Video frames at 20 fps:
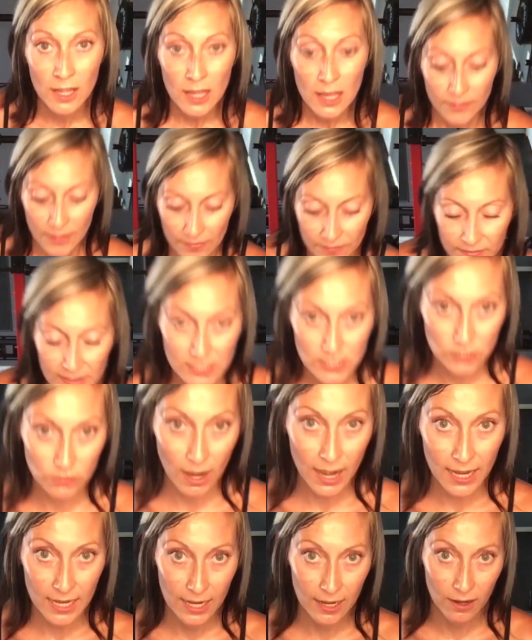that this
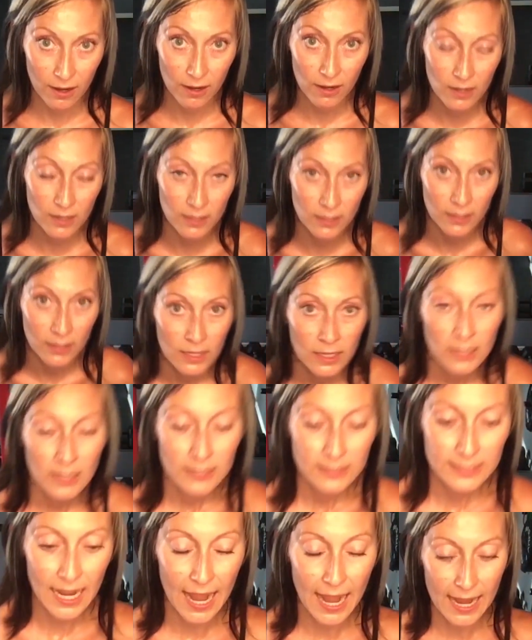right here
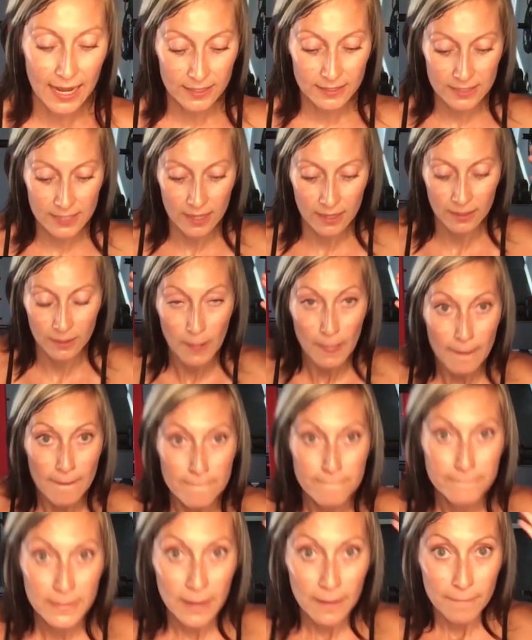takes
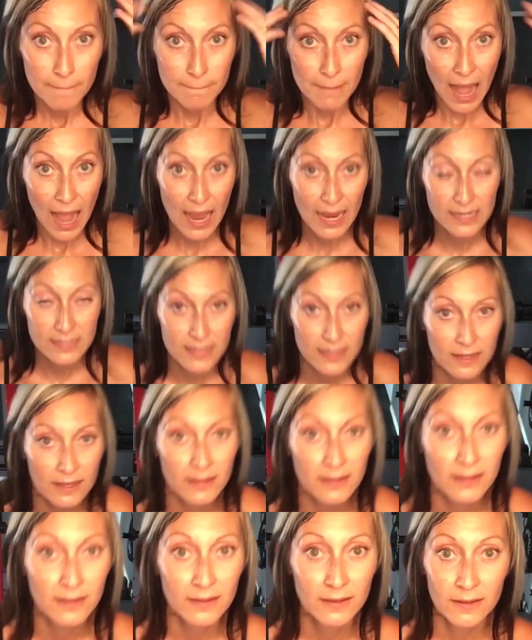mind,
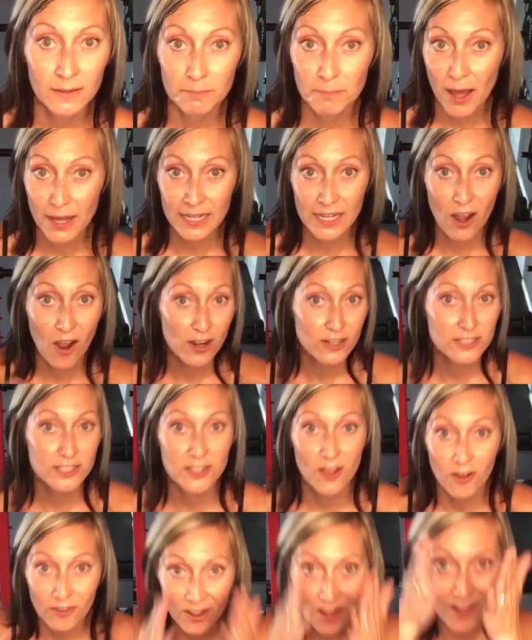body, heart,
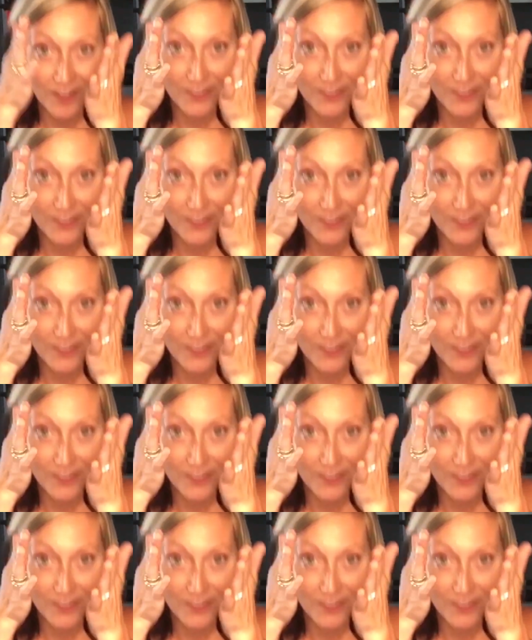soul, all